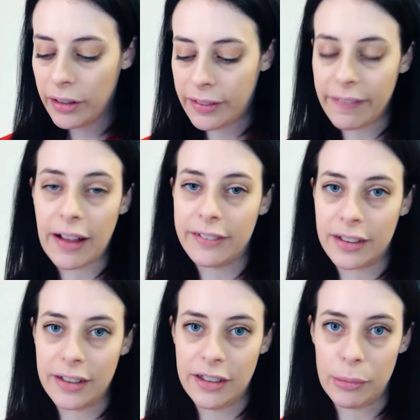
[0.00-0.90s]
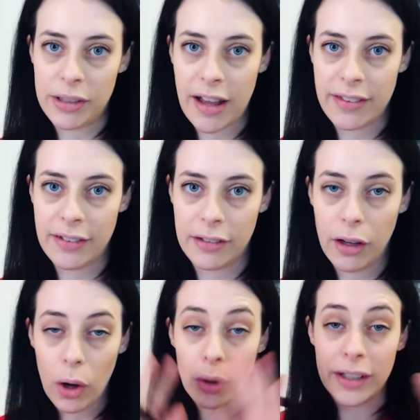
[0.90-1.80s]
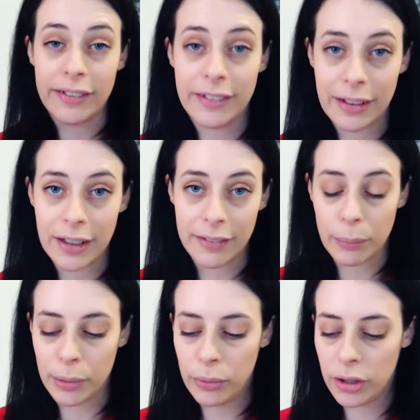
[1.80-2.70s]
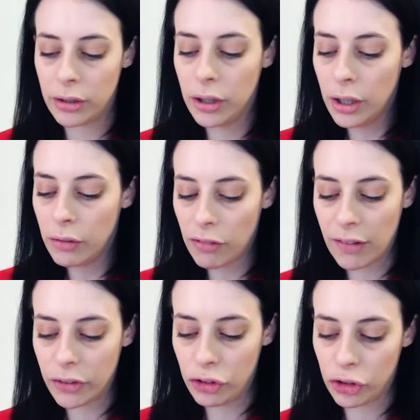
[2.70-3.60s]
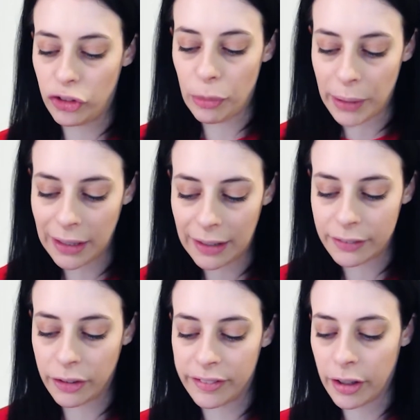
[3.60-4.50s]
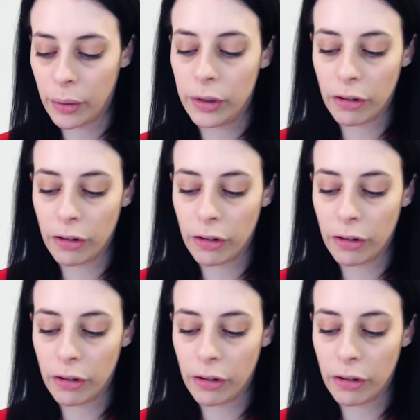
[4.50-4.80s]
then that's going to need to be tested holistically as a building rather than just the pink cladding on its own,